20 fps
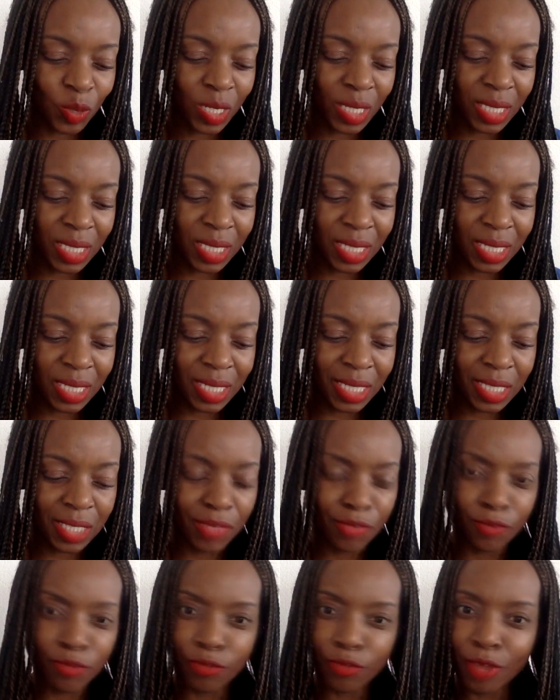see, it's
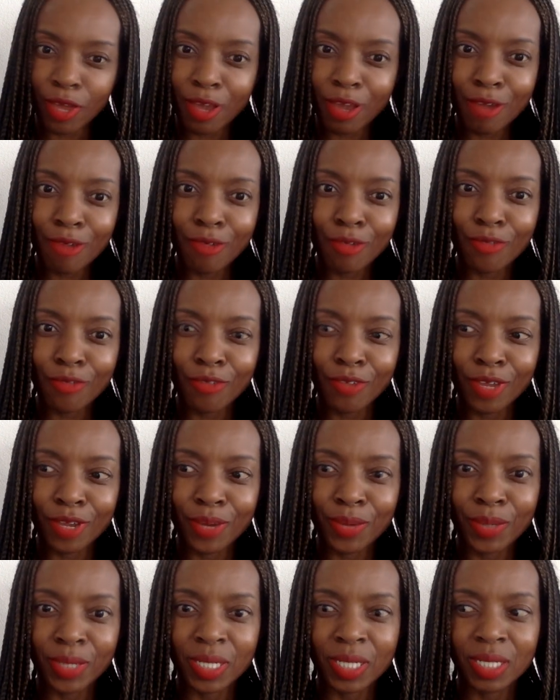very
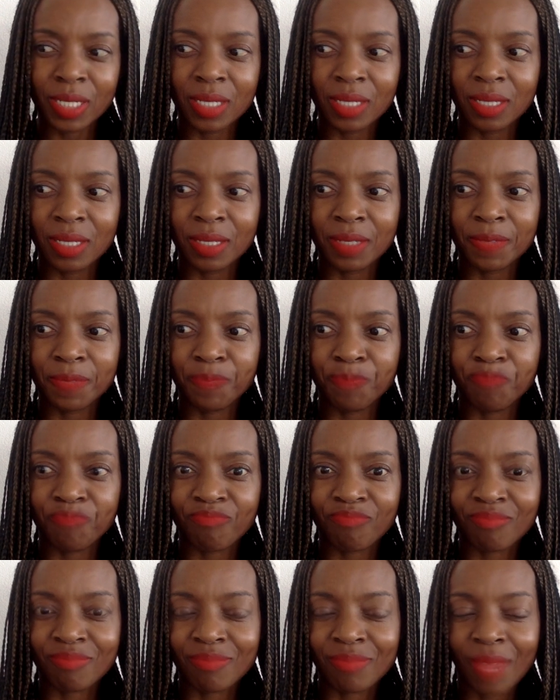very
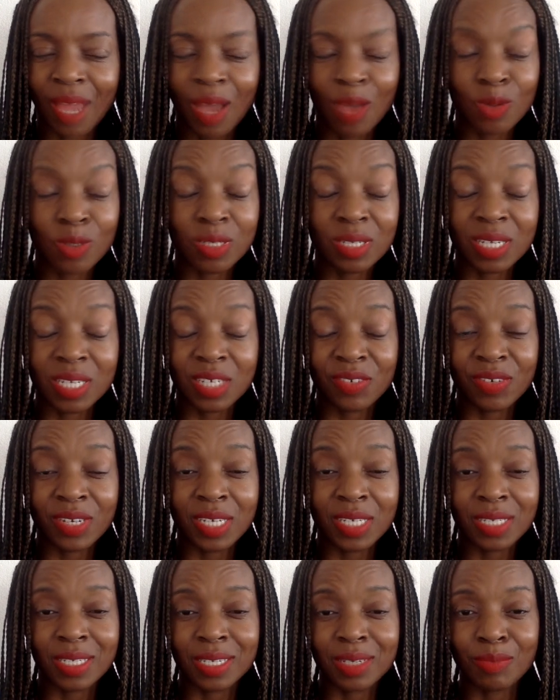I would say it's
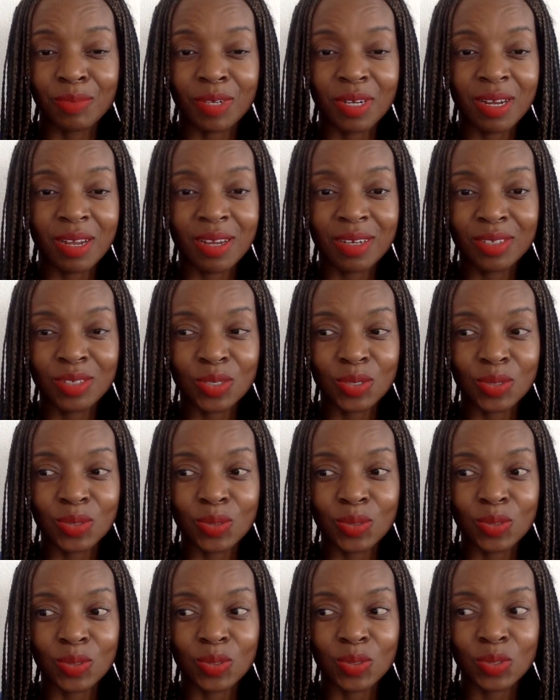very similar
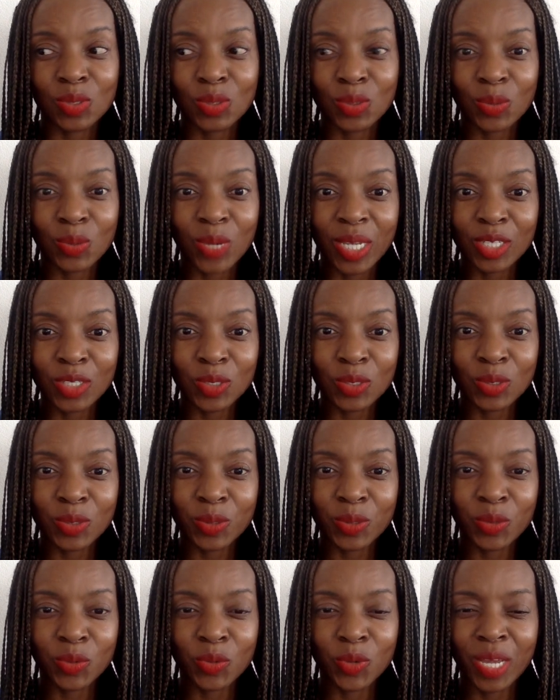to when you
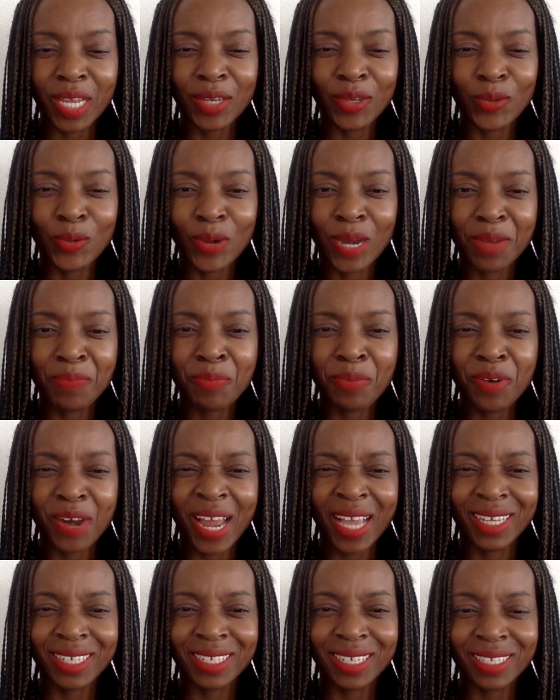do when you are
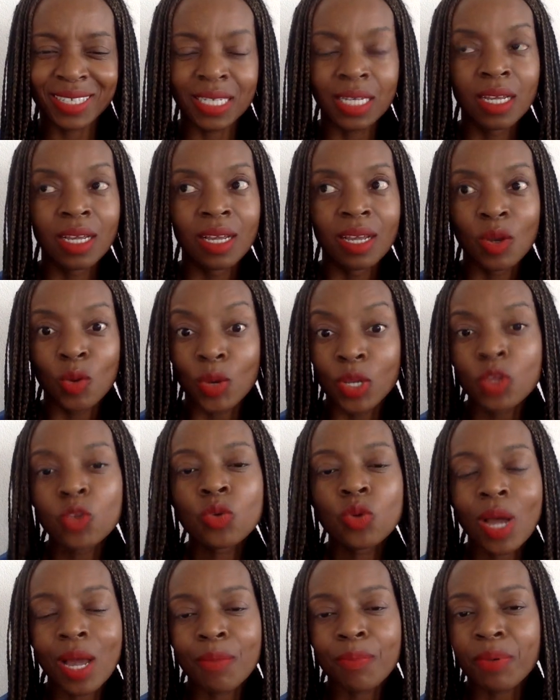pregnant. When
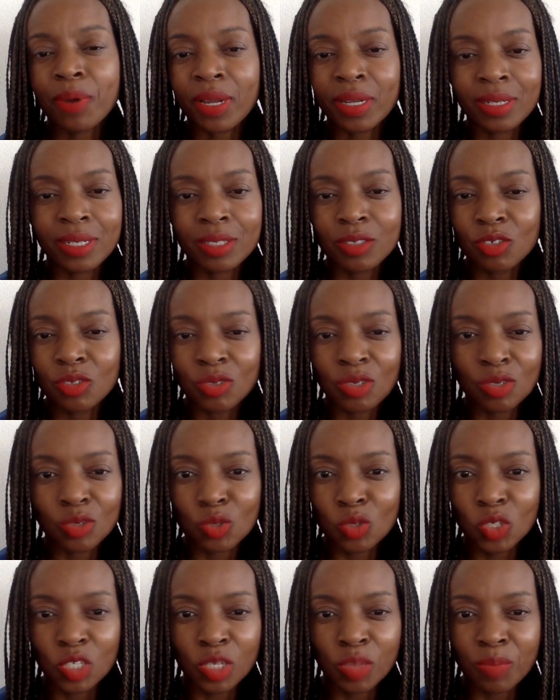you are pregnant,
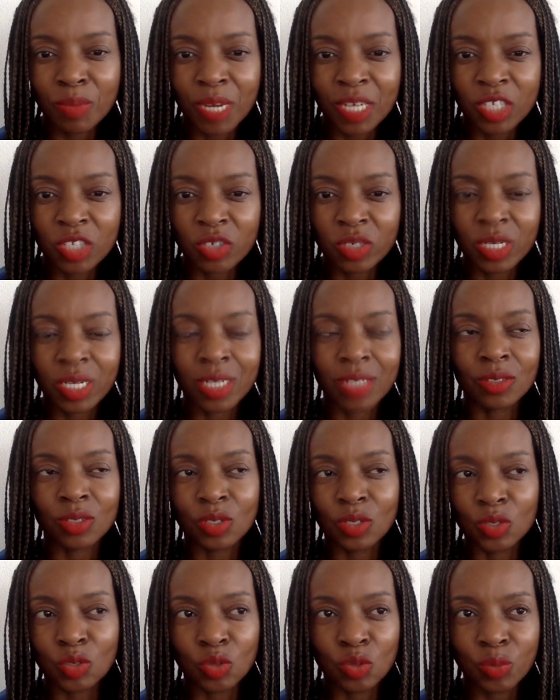you skip bastrika, you
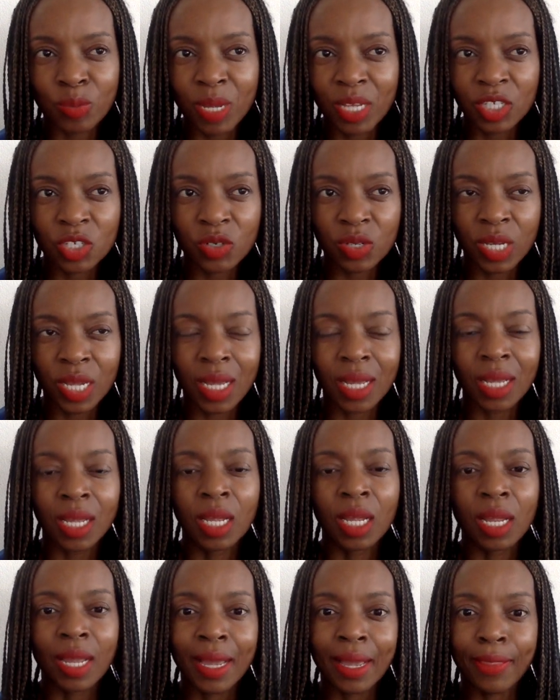don't do bastrika.
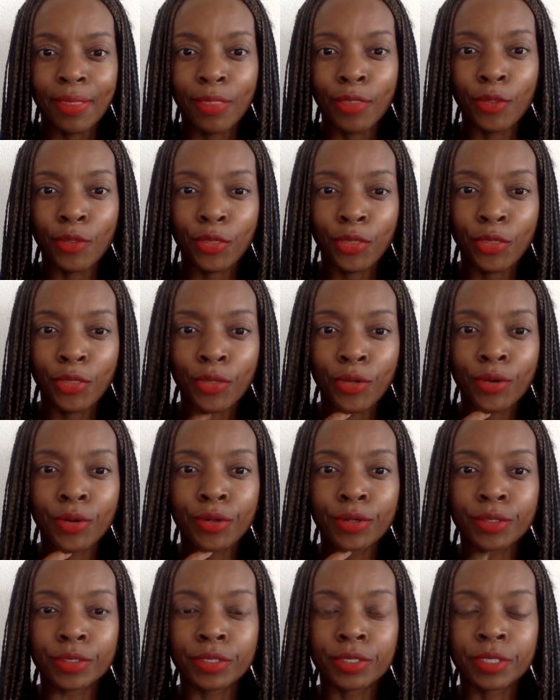And the
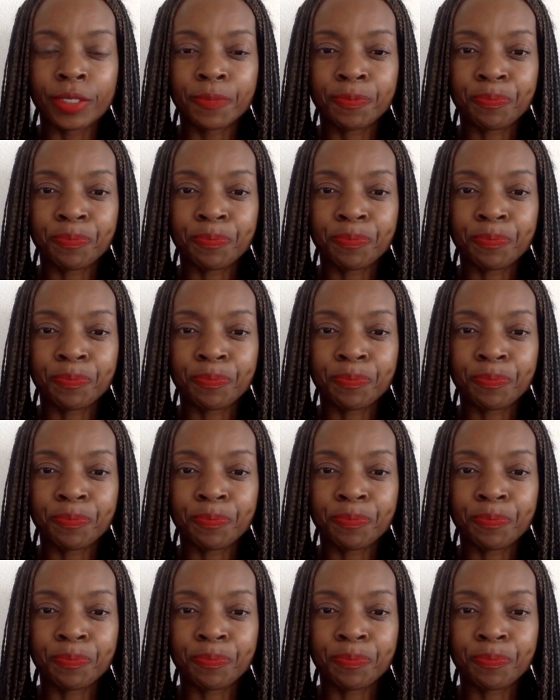third